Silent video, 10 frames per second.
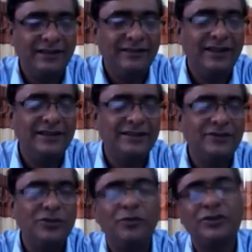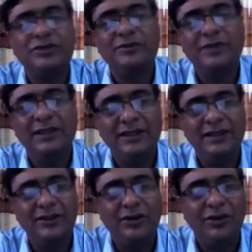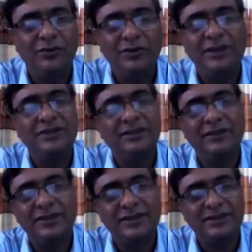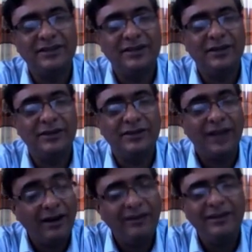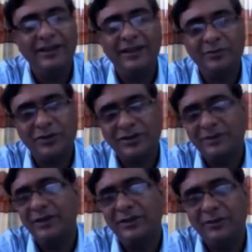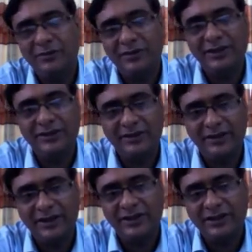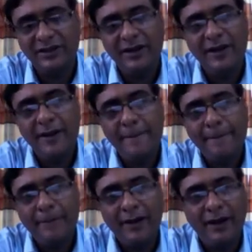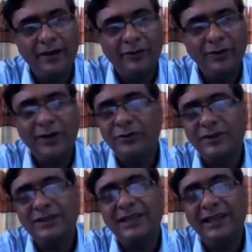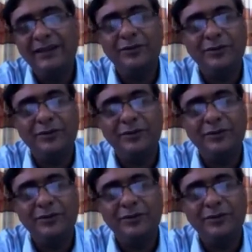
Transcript: There is no possibility of regeneration, hardly any possibility of regeneration. We are towards the end of the